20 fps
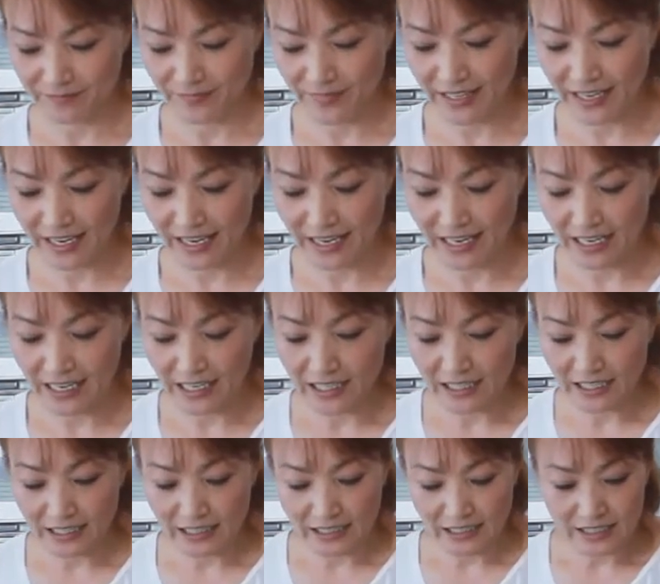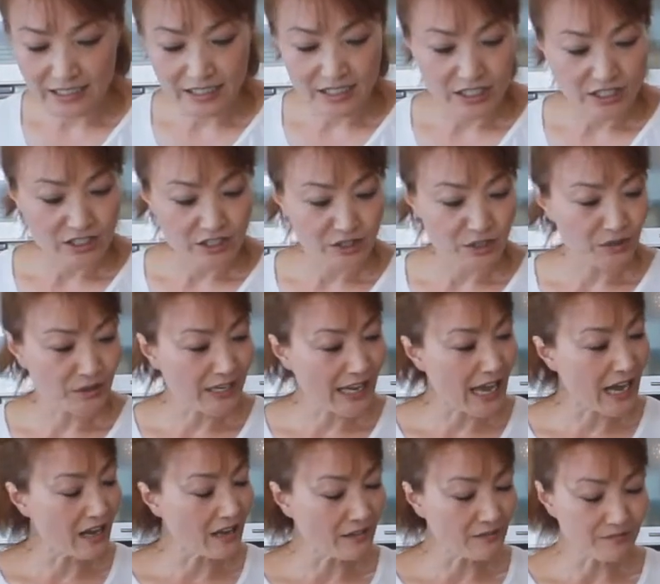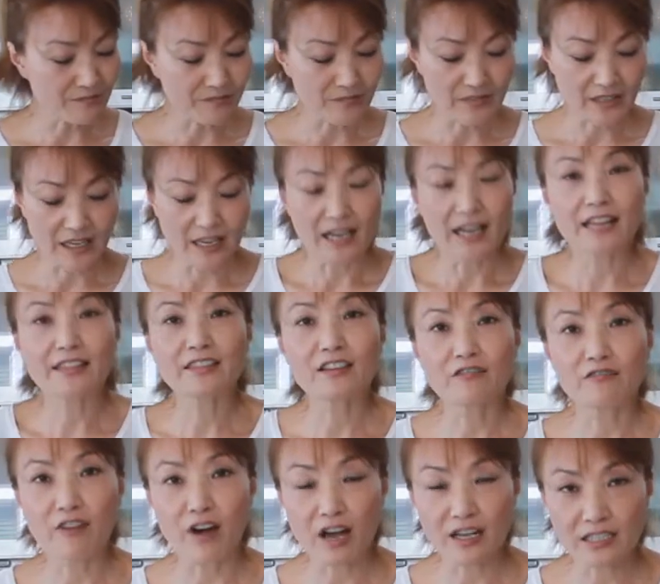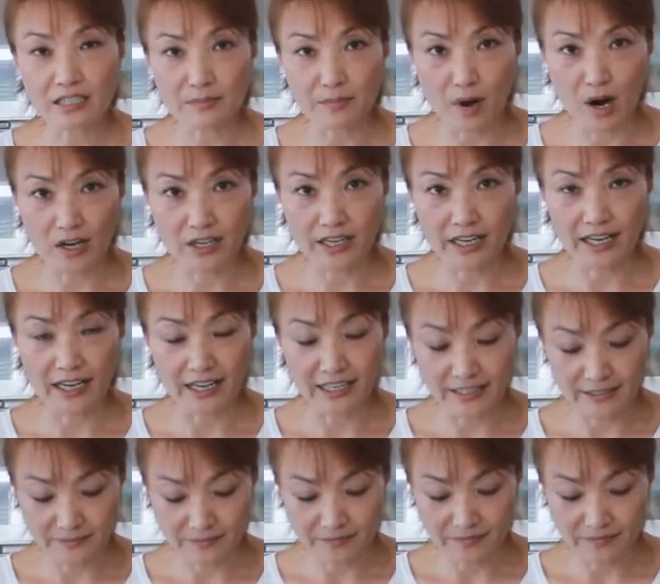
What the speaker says: Okay, so now at the Vaughn's Market,